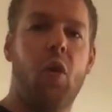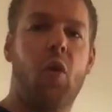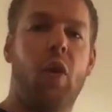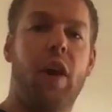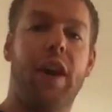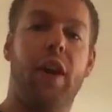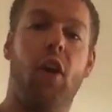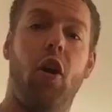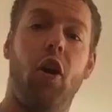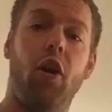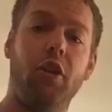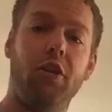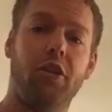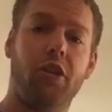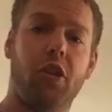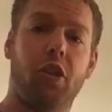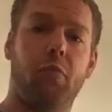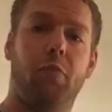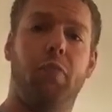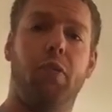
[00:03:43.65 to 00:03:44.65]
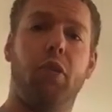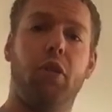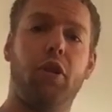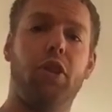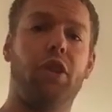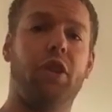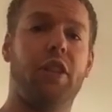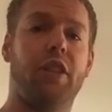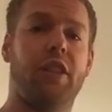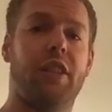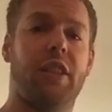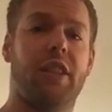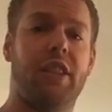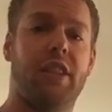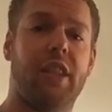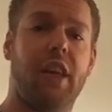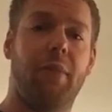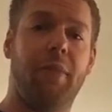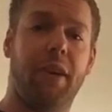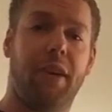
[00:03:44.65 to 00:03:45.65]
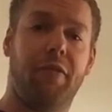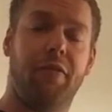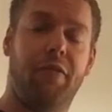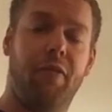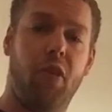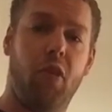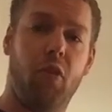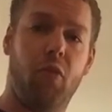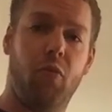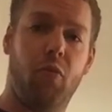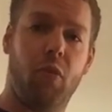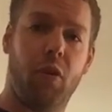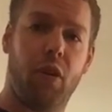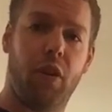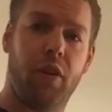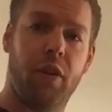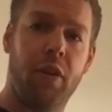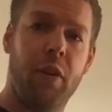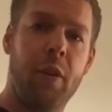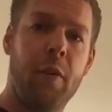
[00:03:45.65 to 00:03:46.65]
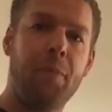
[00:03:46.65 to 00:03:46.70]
It also pushes the stomach forward,